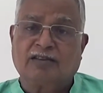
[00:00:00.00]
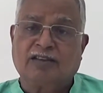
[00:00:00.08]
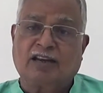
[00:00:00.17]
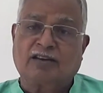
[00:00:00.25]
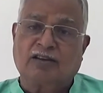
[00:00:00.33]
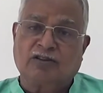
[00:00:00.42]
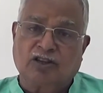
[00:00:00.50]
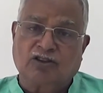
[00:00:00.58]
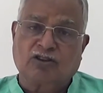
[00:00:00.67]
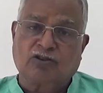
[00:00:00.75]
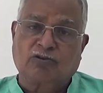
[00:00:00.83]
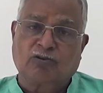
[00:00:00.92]
that
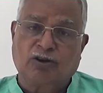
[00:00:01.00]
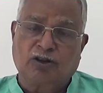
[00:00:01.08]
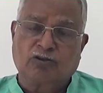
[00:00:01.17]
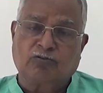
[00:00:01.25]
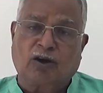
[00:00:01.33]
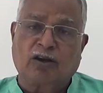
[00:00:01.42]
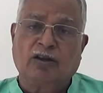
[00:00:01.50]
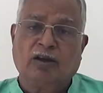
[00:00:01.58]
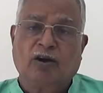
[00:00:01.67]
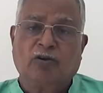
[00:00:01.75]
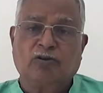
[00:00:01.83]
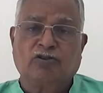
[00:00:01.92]
this school is one
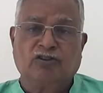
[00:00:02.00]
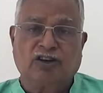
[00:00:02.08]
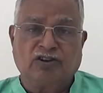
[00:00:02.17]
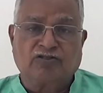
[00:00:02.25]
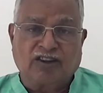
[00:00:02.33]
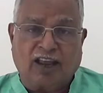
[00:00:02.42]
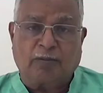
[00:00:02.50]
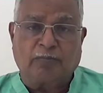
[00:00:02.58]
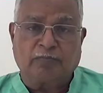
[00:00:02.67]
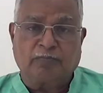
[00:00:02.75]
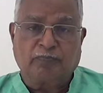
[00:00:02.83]
which needs help.